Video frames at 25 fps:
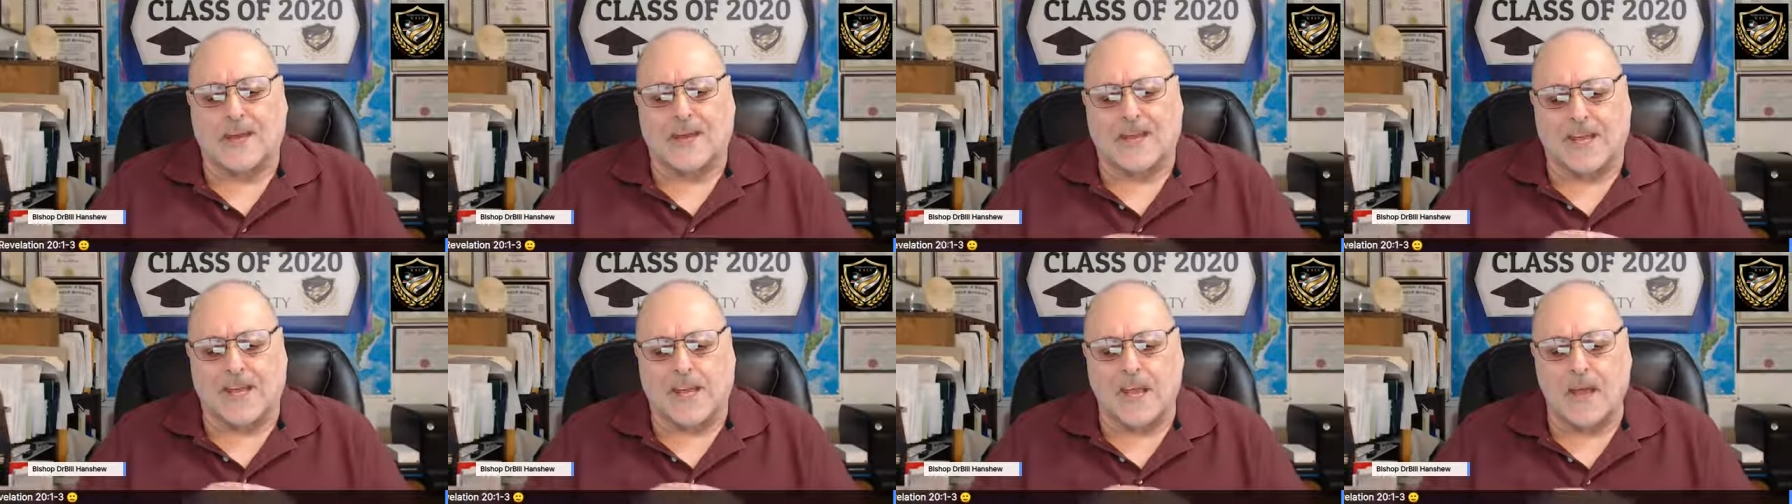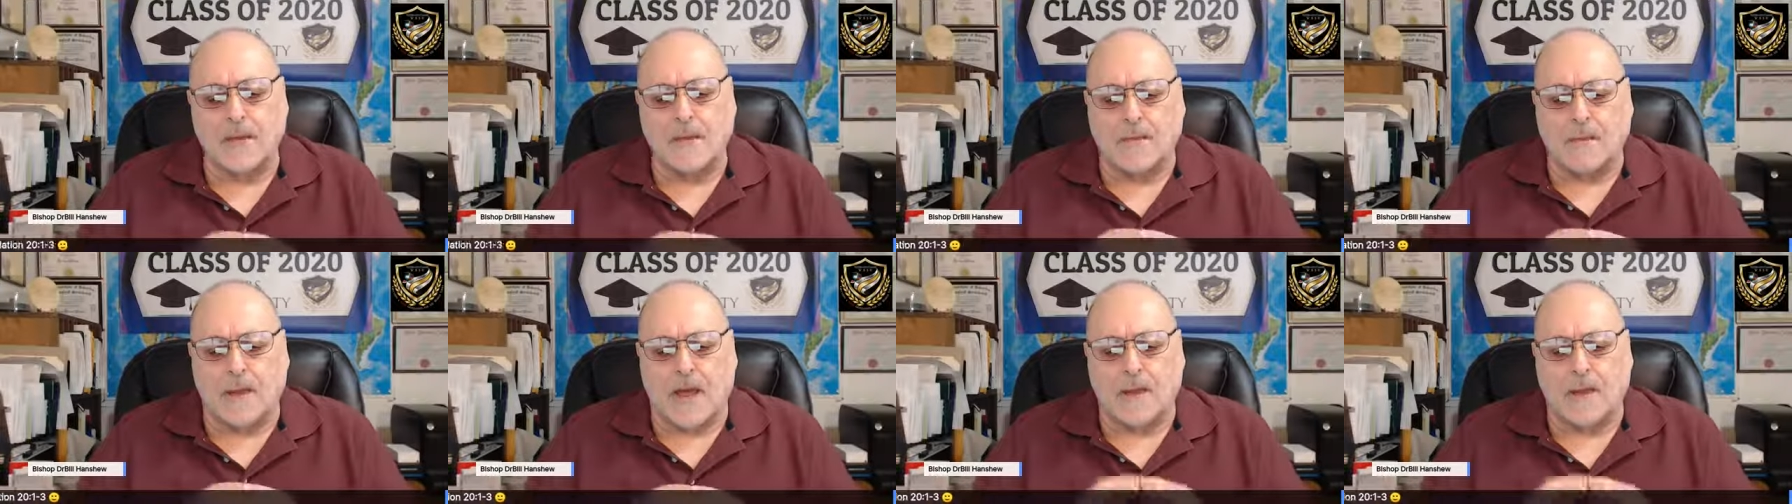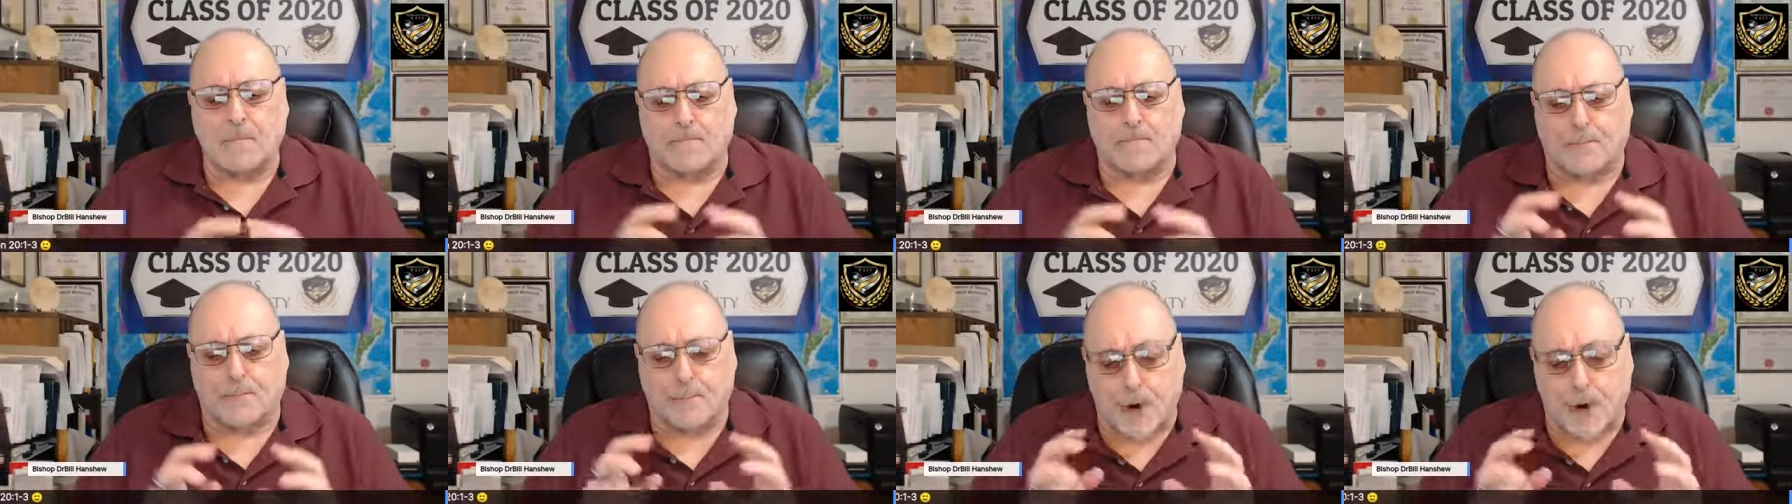keep
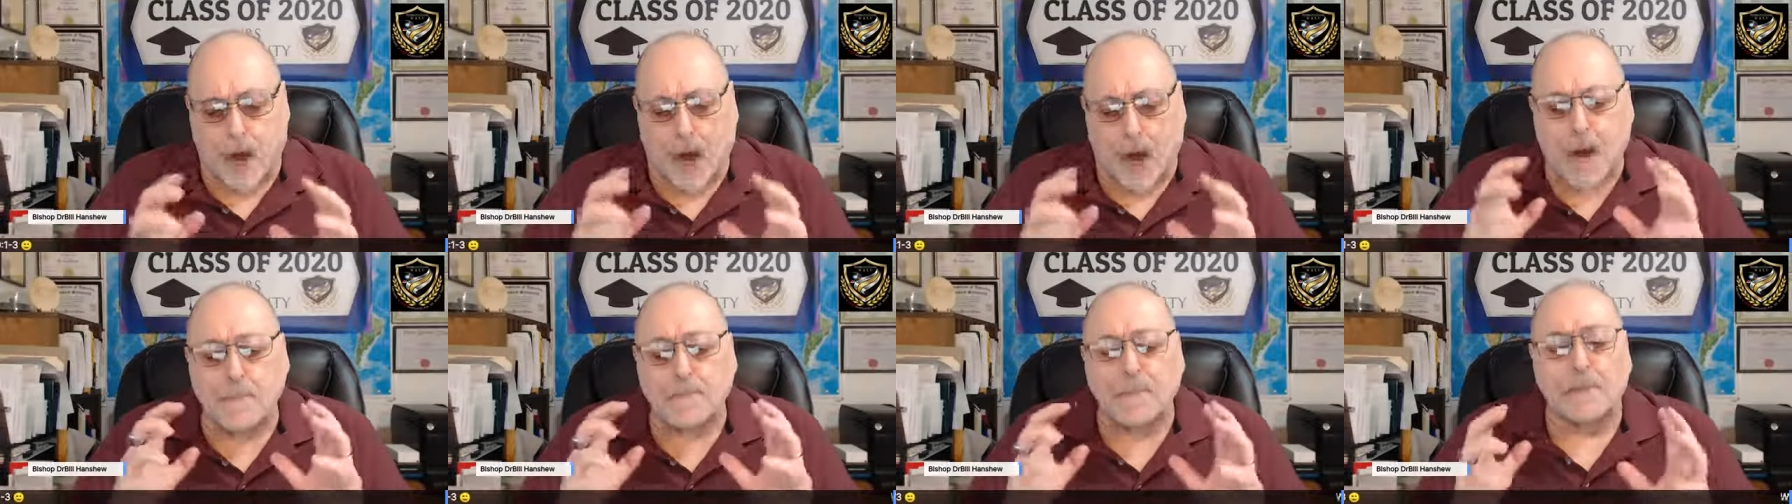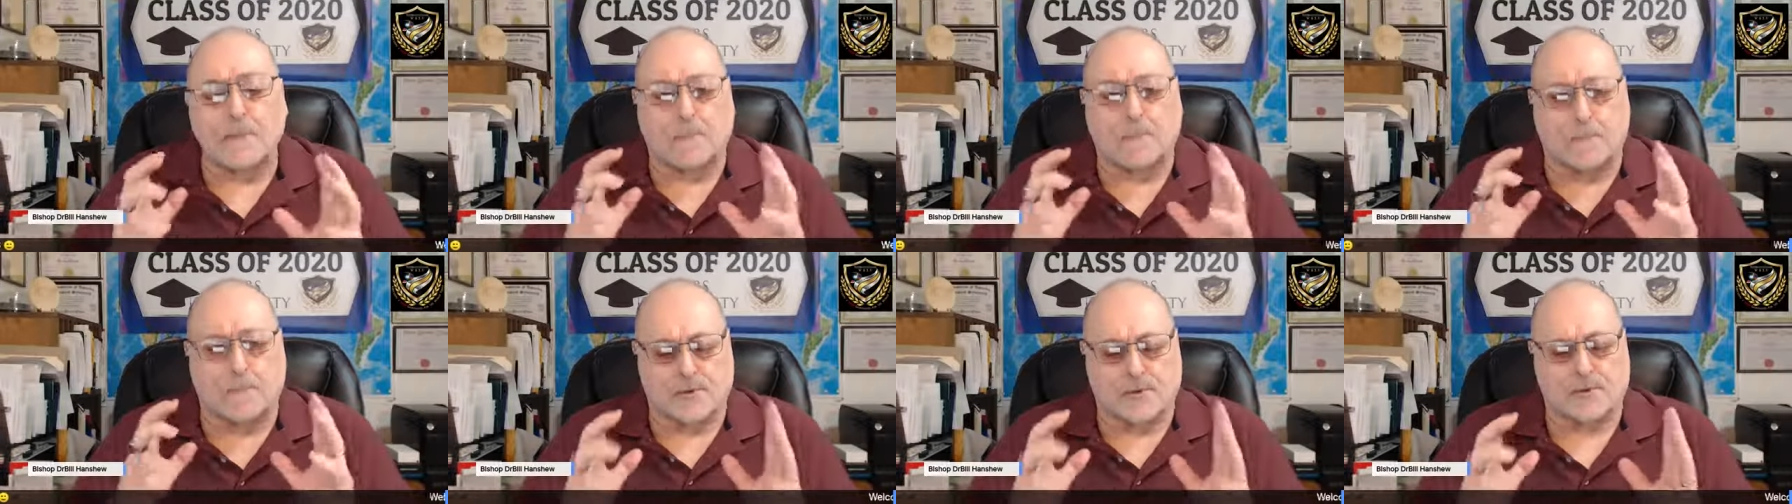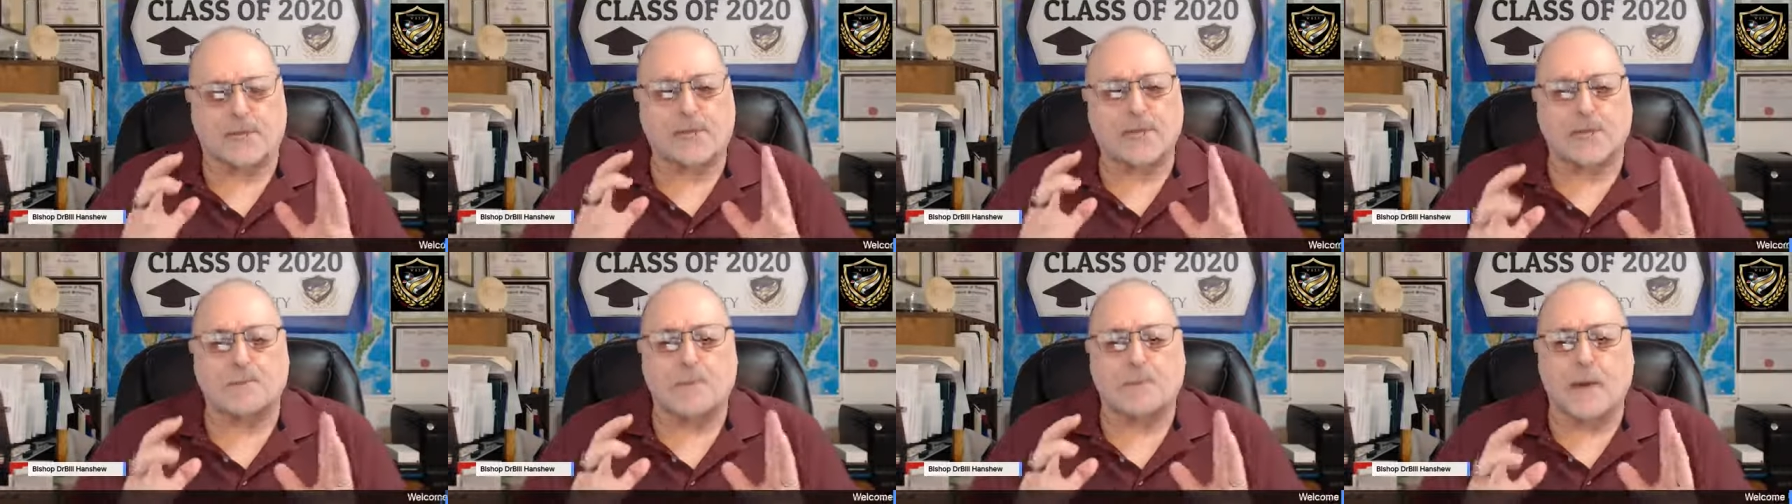a proper
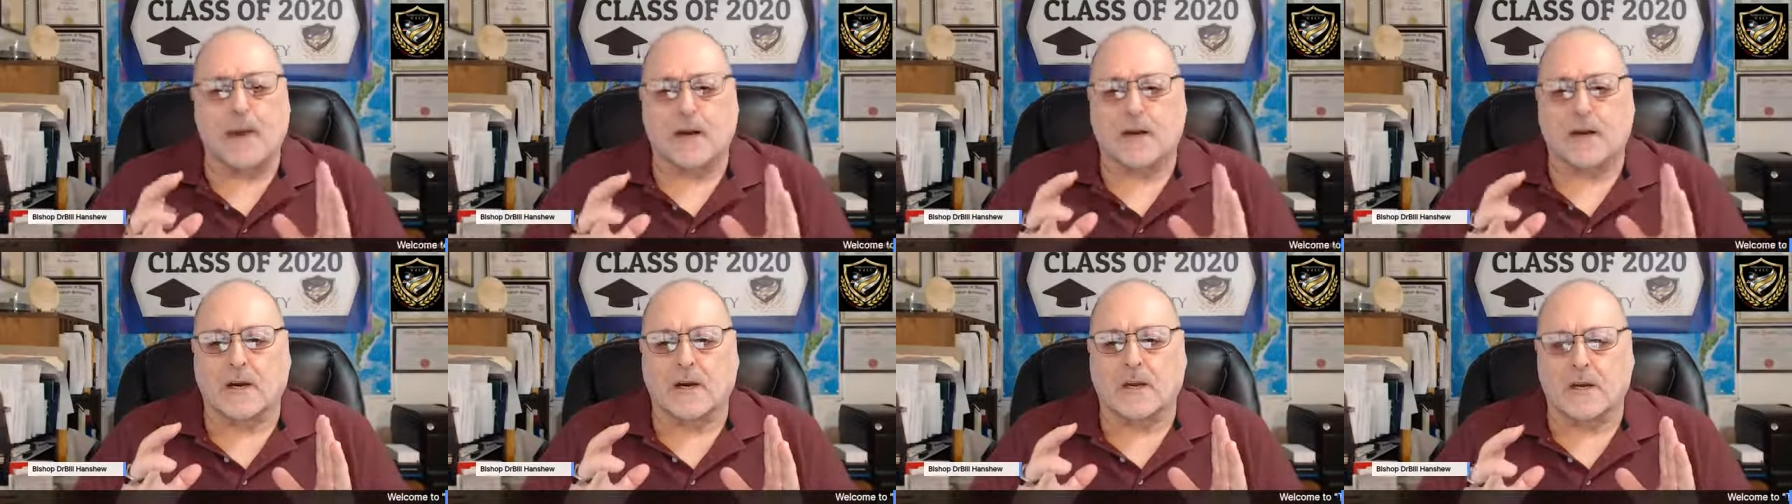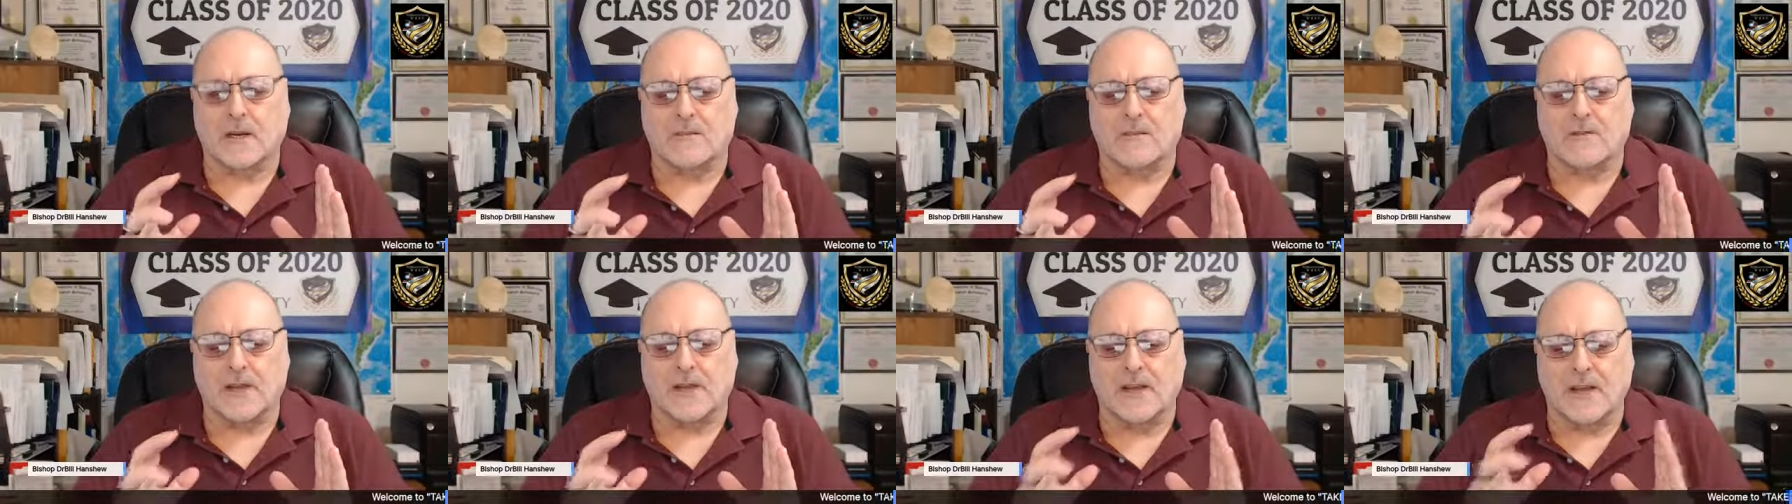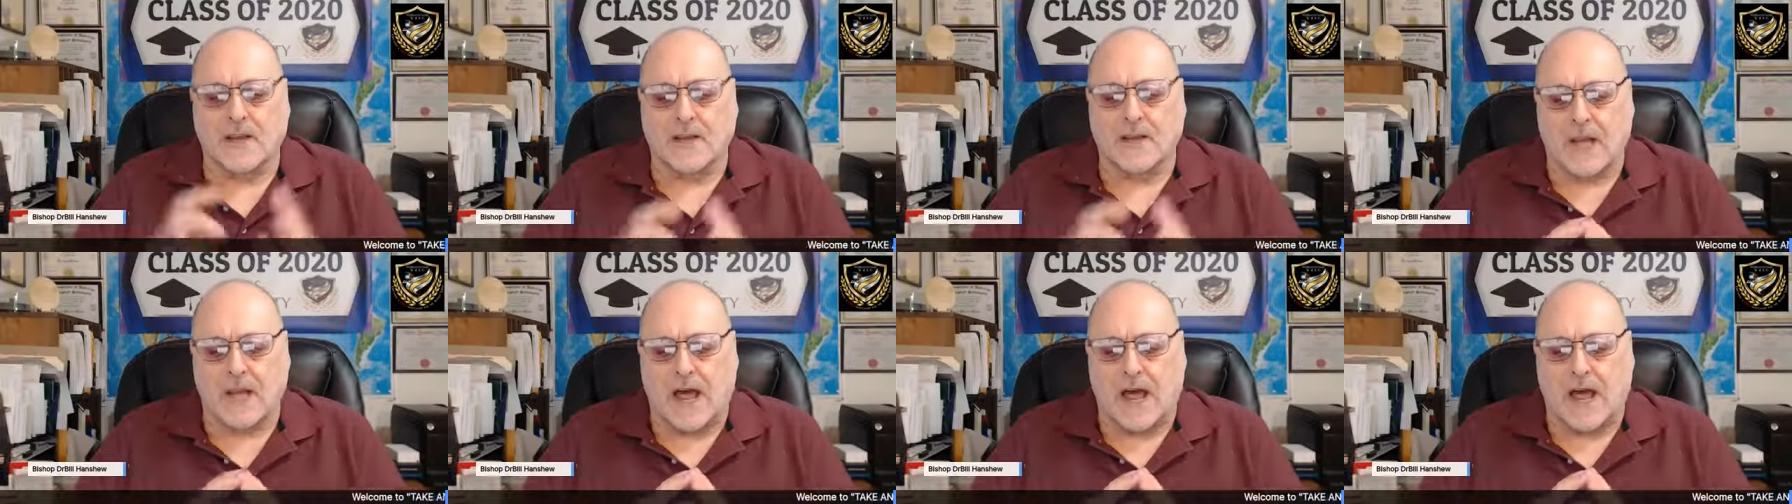perspective in